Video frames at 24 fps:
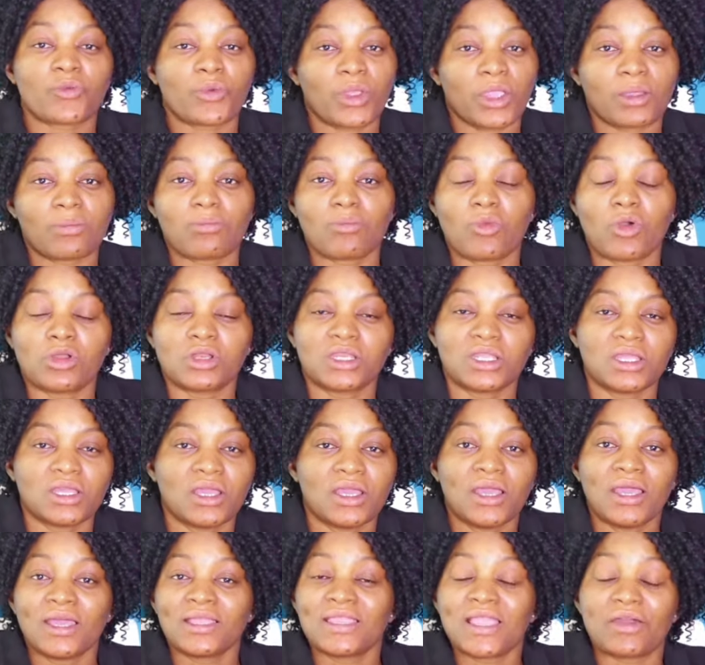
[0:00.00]
quick money.
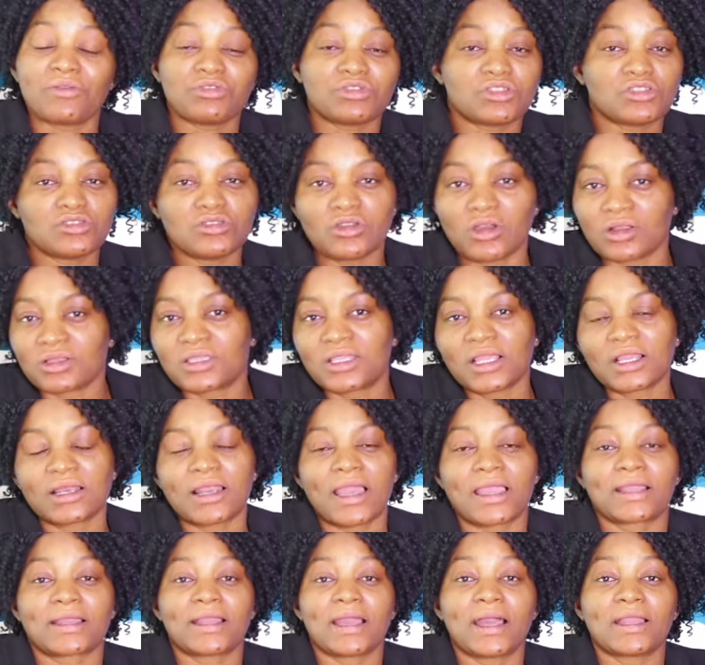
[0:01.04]
There is nothing
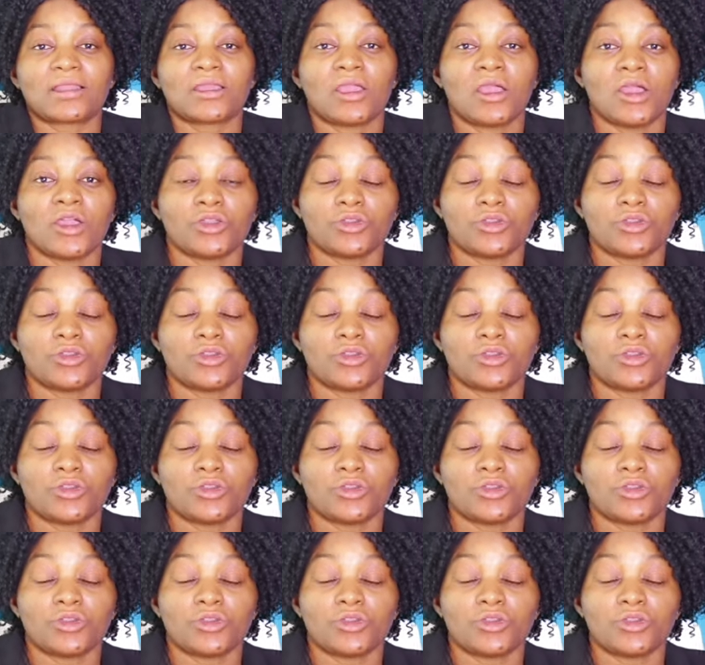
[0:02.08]
like that.